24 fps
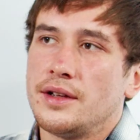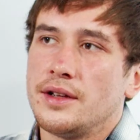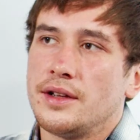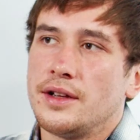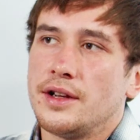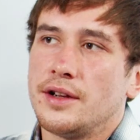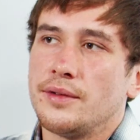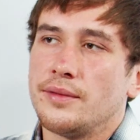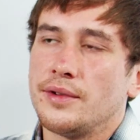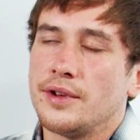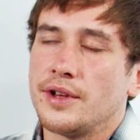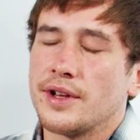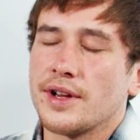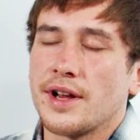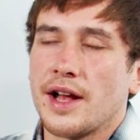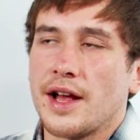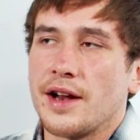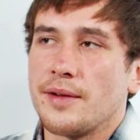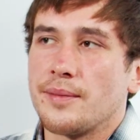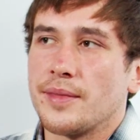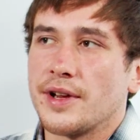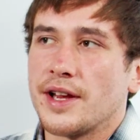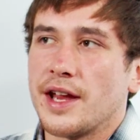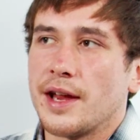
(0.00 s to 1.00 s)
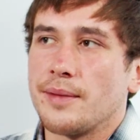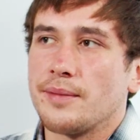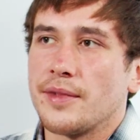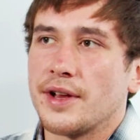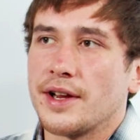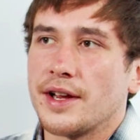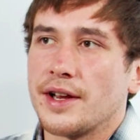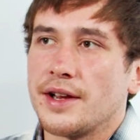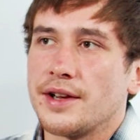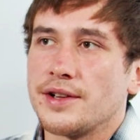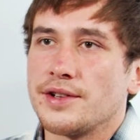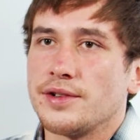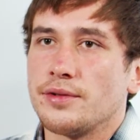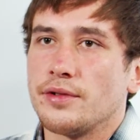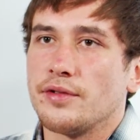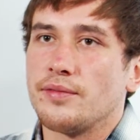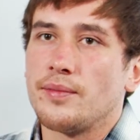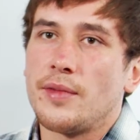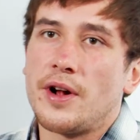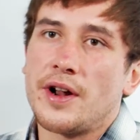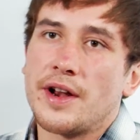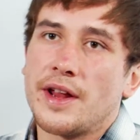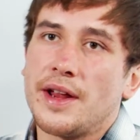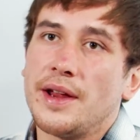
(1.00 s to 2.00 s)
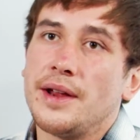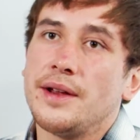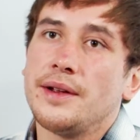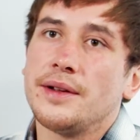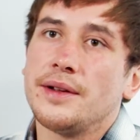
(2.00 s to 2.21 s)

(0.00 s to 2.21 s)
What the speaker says: It really kind of became an issue of money.